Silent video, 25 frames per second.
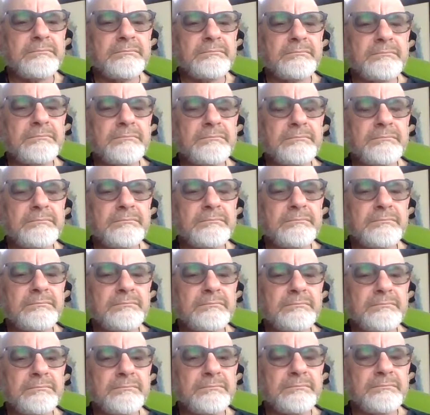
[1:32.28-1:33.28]

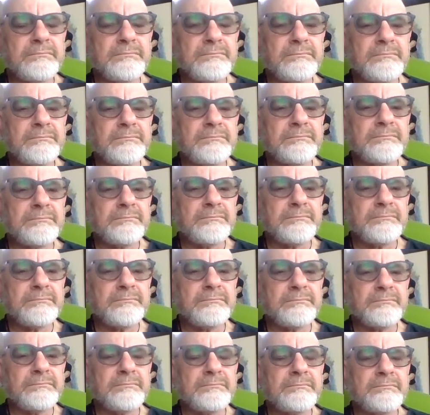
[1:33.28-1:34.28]

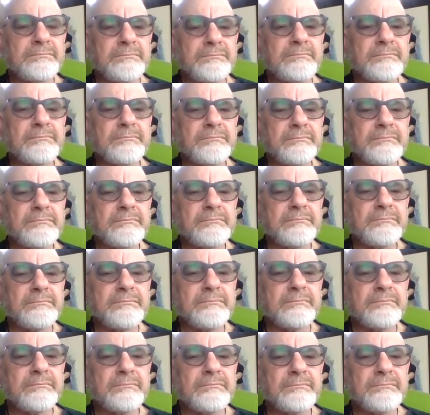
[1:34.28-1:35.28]

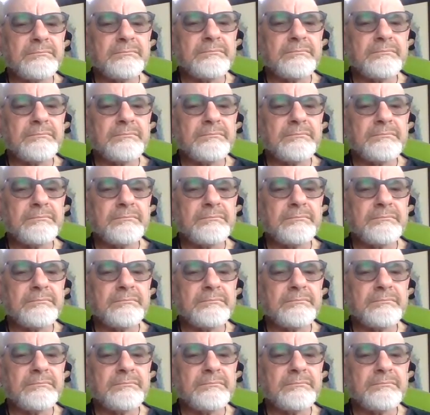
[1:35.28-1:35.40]
(not speaking)